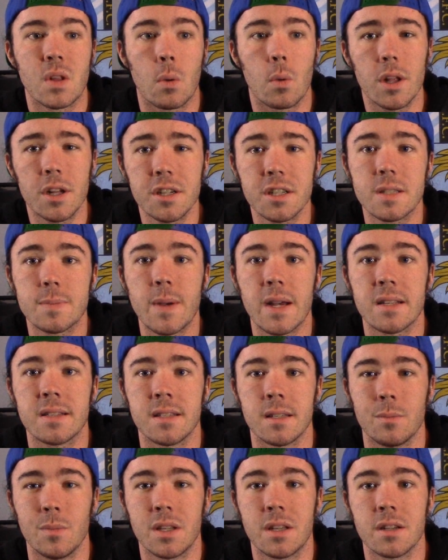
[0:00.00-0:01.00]
Well,
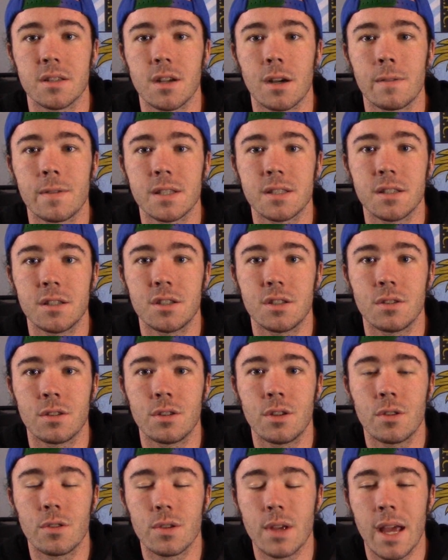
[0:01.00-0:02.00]
unexpected, because obviously,
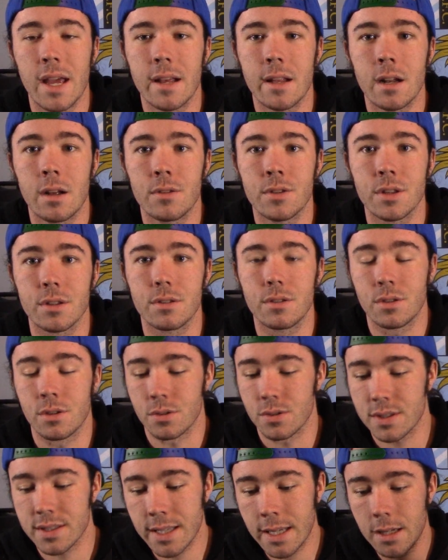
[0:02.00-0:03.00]
they're hanging out
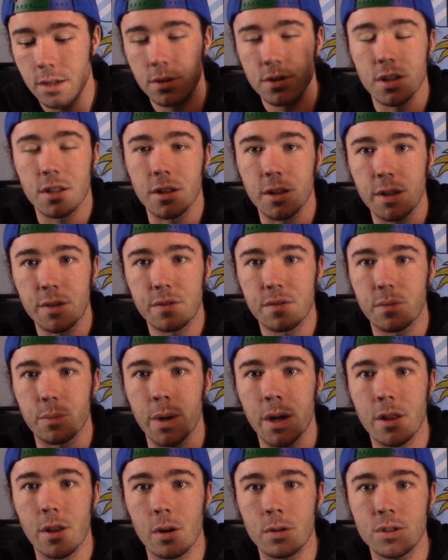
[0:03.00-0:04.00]
they're standing on the cliff
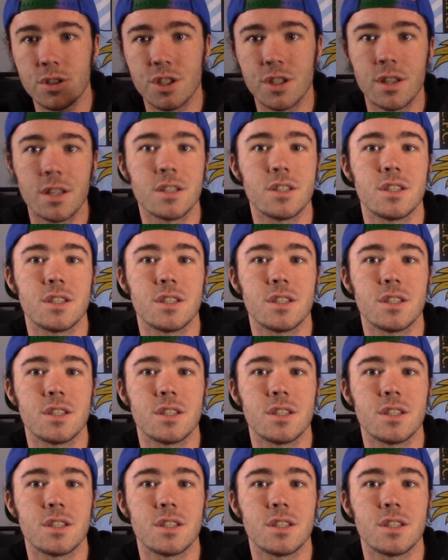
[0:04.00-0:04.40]
by the ocean,